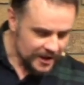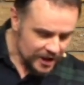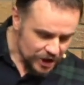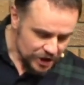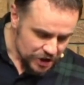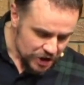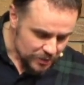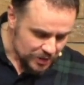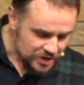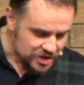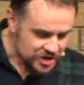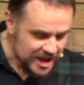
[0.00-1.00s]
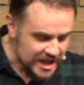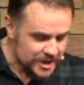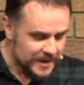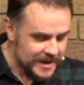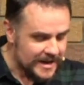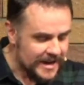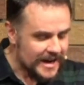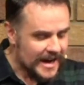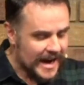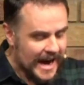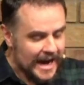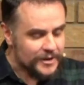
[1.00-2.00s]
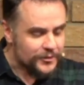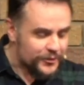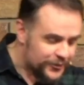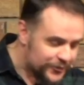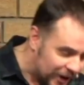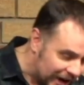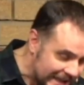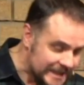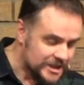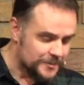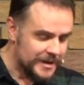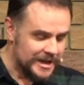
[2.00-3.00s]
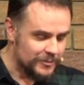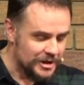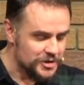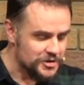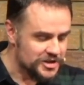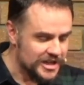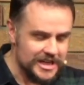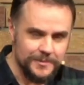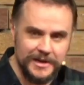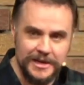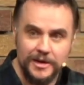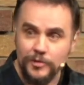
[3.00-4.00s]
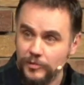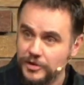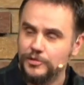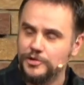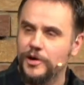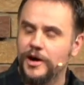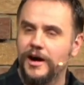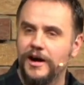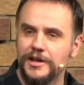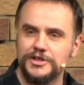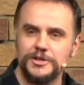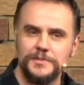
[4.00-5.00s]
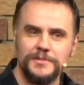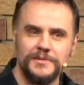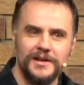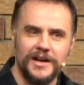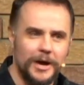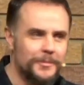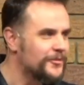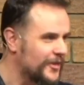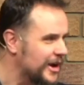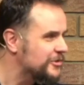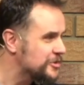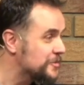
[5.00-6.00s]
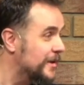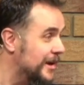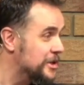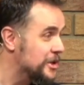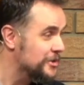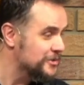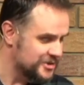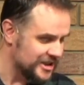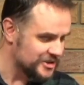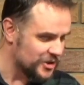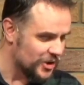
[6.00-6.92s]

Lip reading: "You will seek me and find me when you seek me with all your heart. I'll be found by you," says God.